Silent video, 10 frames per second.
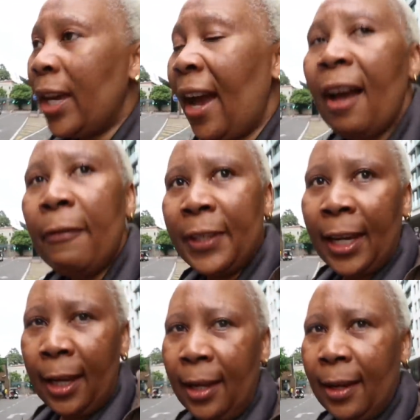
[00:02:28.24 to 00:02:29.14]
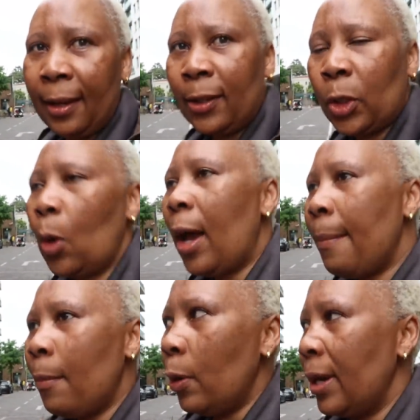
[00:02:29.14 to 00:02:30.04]
took a half day, so
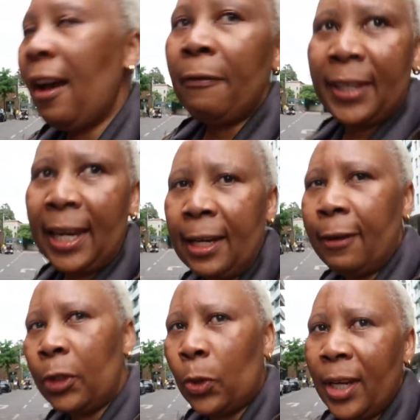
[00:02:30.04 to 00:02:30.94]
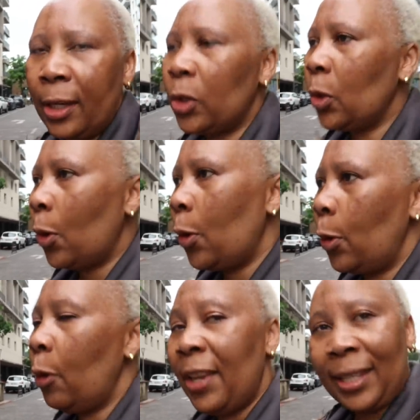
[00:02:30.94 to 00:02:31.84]
I'm on half day leave today,
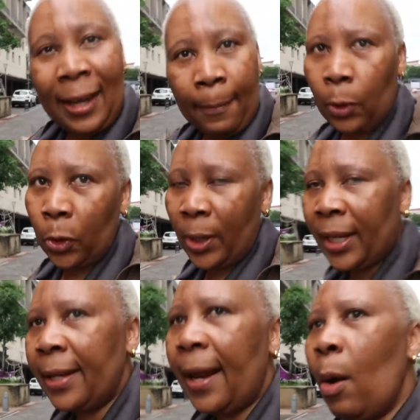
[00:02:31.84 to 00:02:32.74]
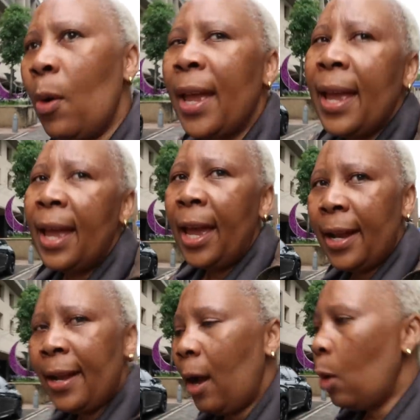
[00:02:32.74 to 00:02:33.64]
so obviously I'm not working now.
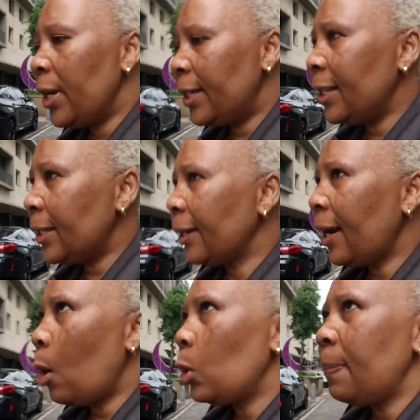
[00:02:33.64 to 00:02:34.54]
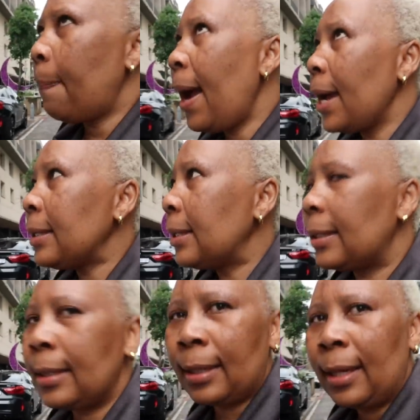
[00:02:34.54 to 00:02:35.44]
And now it is around past,
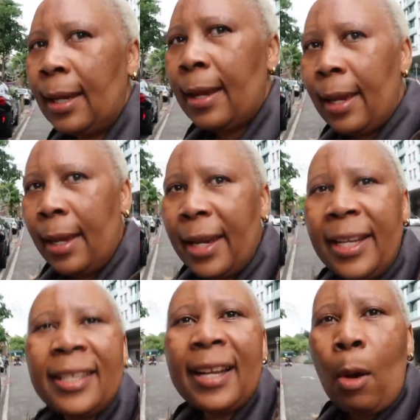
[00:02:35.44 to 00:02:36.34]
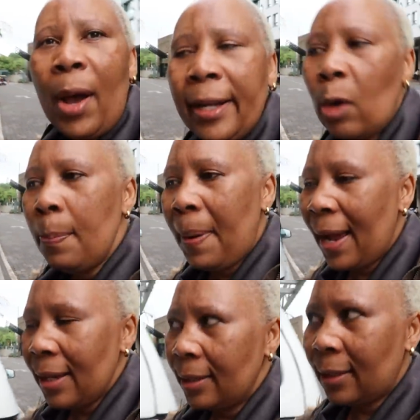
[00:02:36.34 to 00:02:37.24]
it is now around
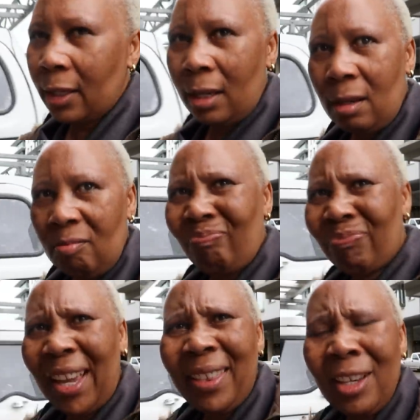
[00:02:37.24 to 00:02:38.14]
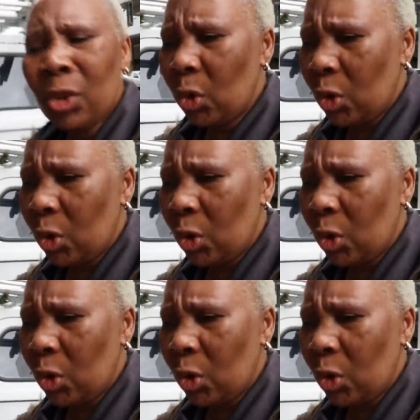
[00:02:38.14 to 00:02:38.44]
past, I think it's